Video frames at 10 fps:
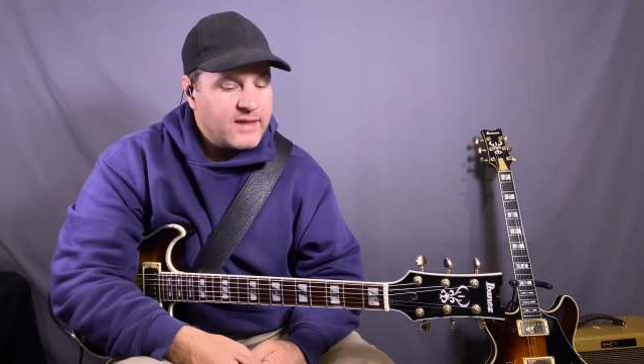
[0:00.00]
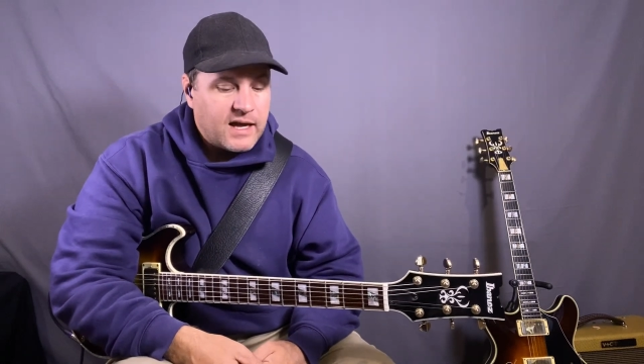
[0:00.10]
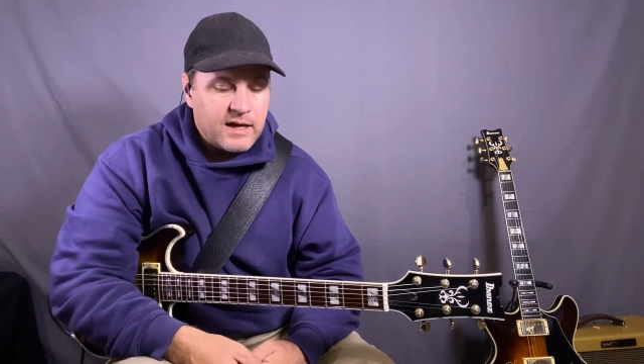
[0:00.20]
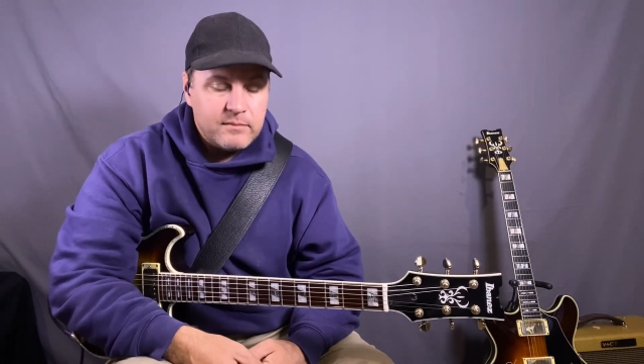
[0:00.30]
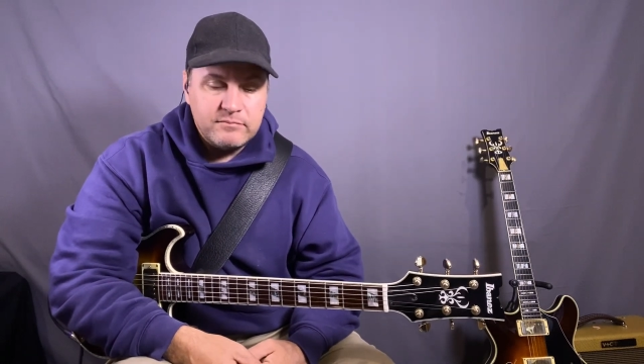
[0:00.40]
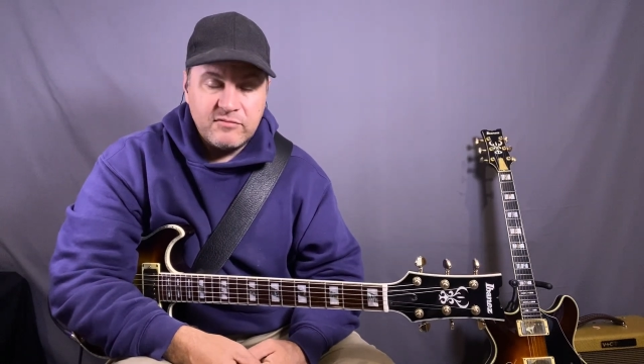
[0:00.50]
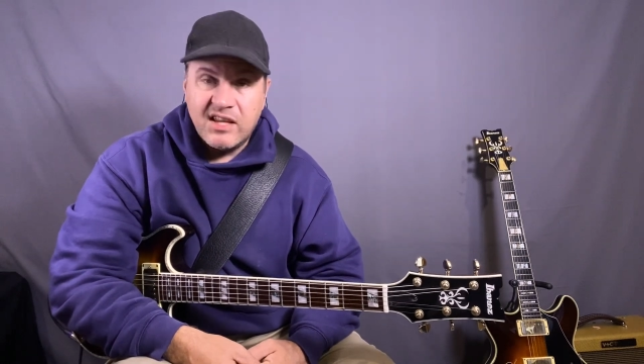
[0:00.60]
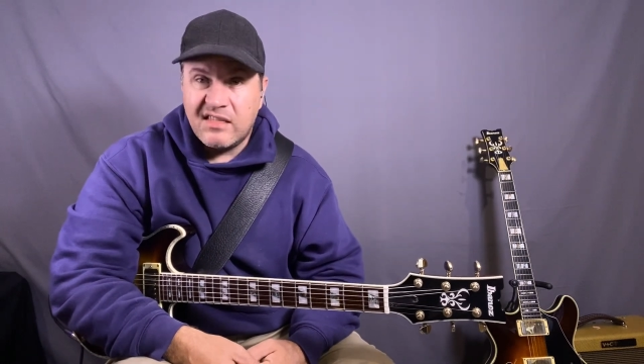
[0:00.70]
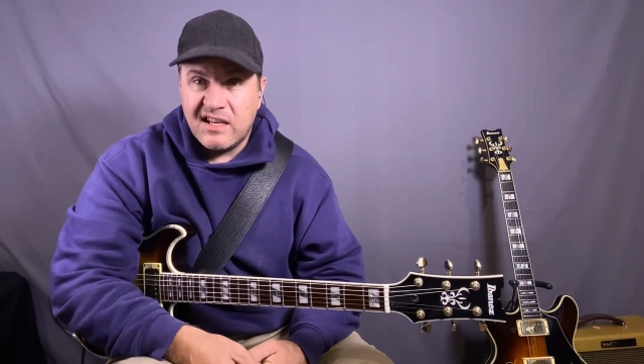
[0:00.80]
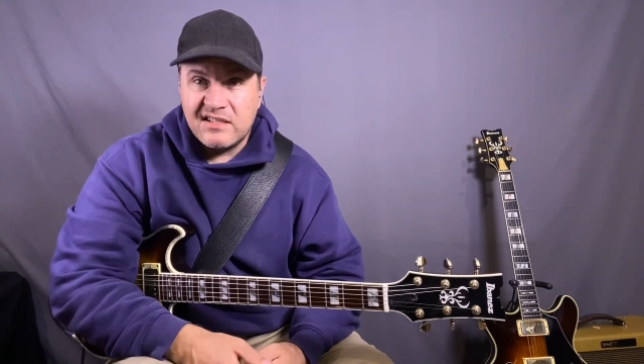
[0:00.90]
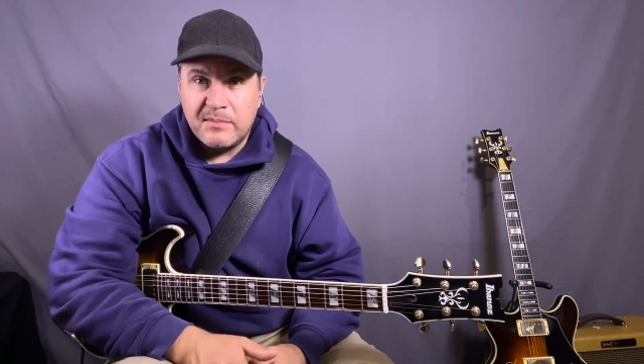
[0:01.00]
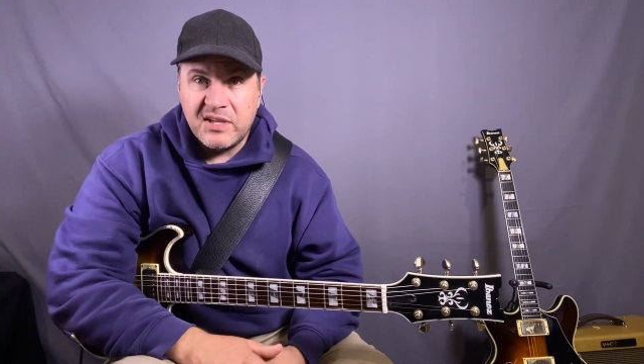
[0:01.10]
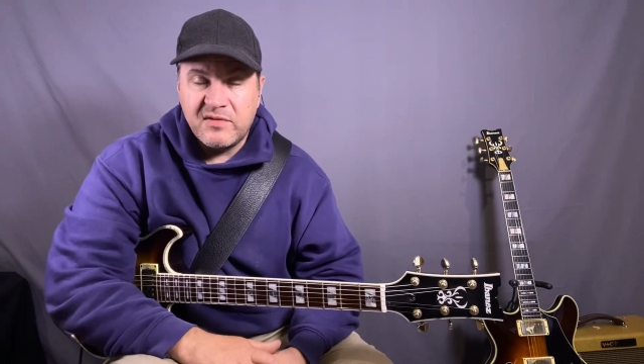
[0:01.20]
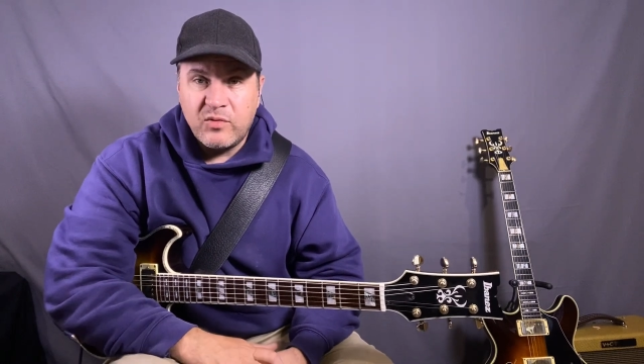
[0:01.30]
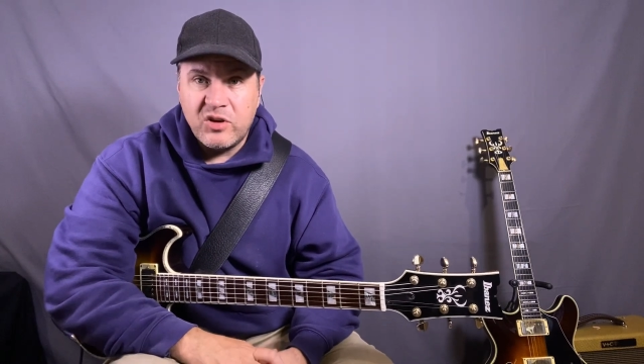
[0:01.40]
Thanks so
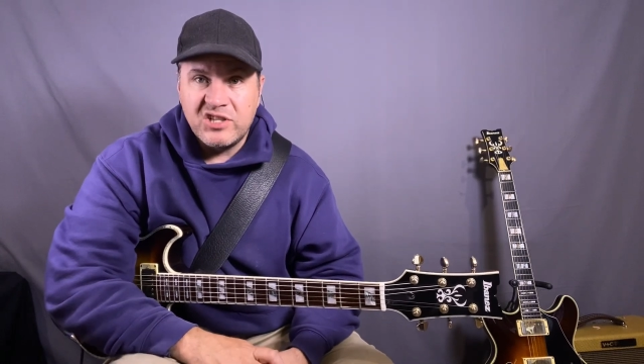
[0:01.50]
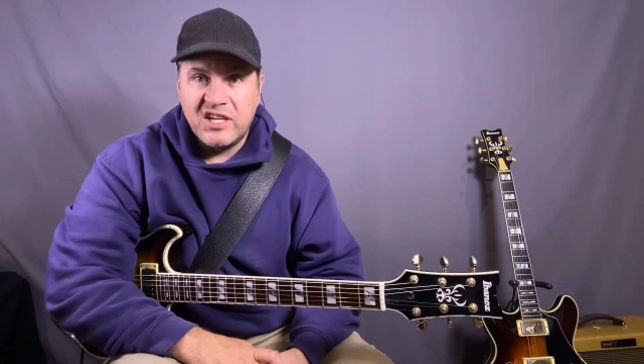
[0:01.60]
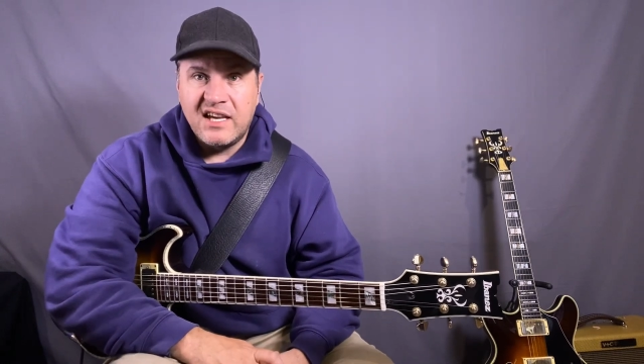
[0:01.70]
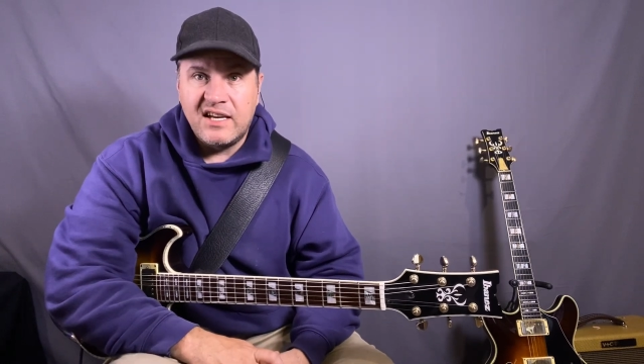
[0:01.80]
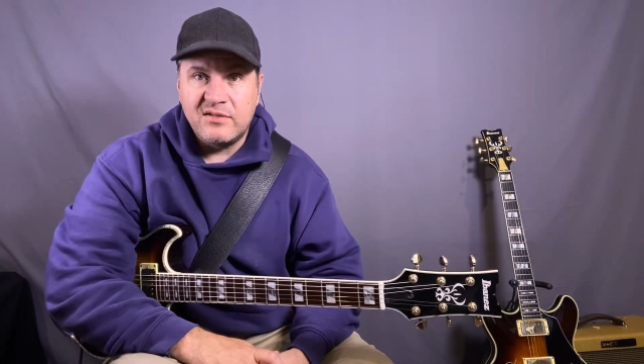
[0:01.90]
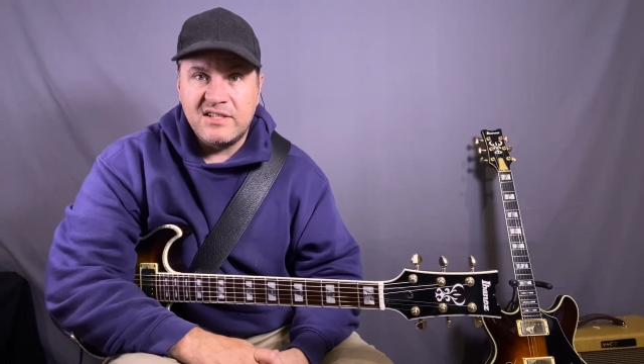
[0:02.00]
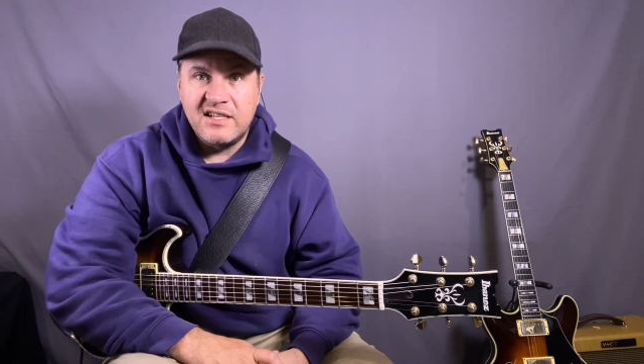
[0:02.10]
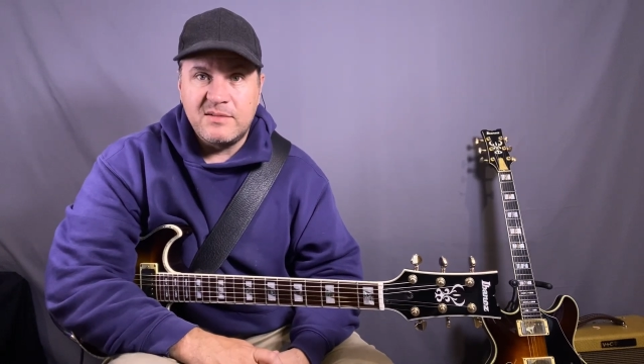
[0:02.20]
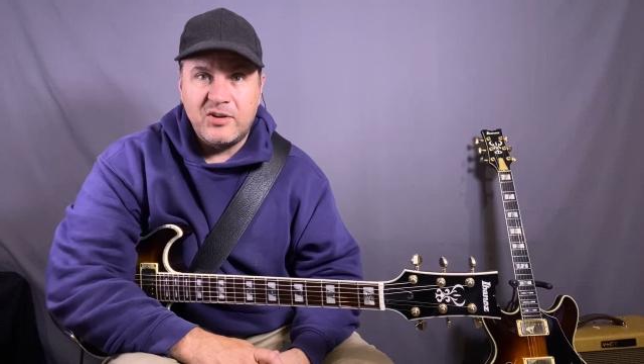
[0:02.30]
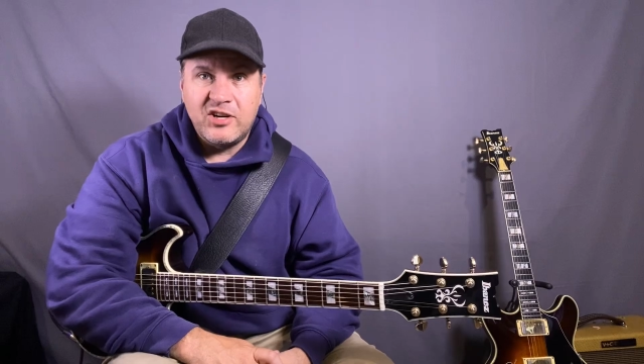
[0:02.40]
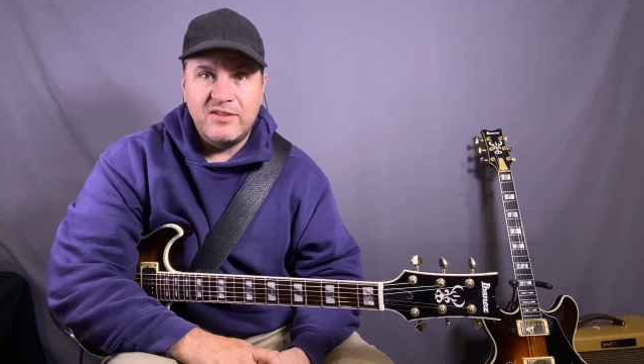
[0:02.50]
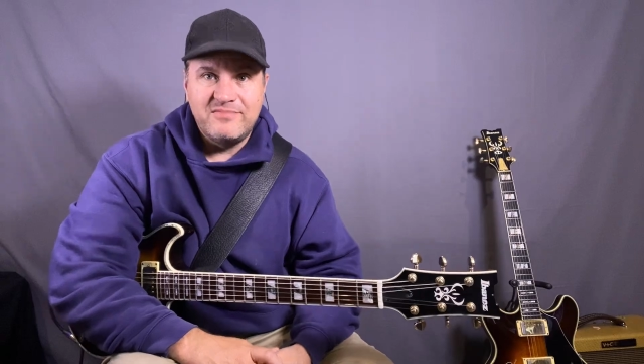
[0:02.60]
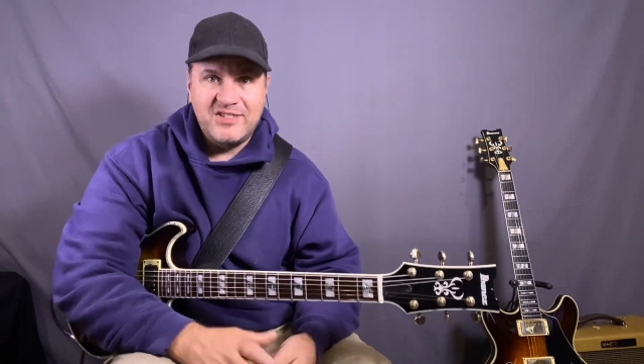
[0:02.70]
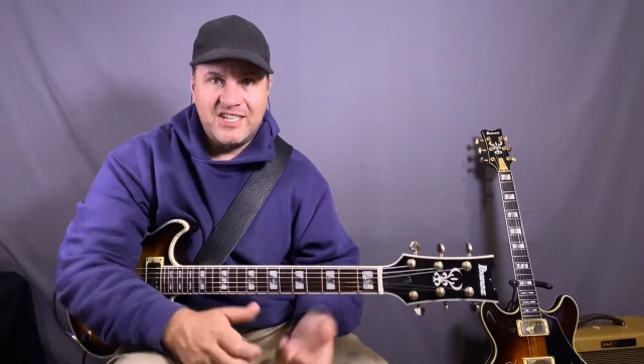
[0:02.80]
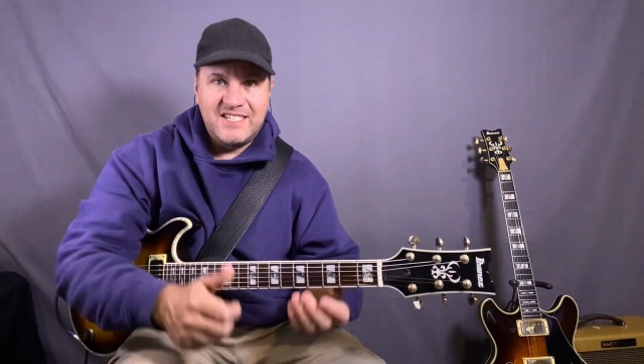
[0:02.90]
much for watching, and I'll see you tomorrow.
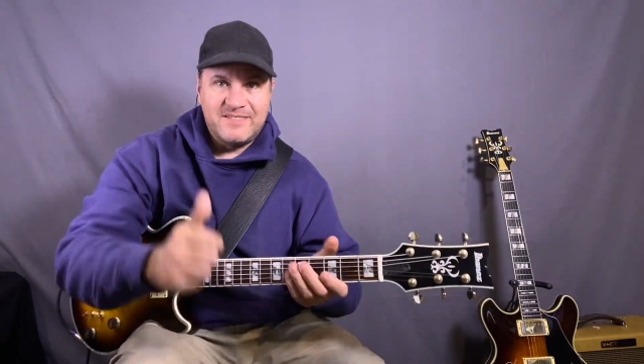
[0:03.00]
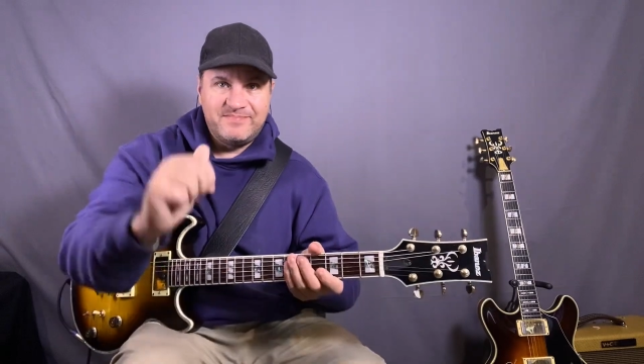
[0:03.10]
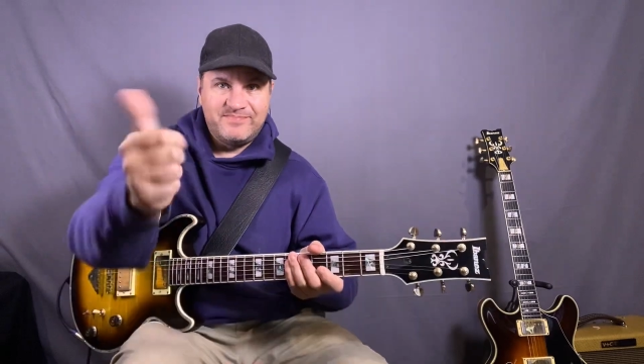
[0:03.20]
Cheers.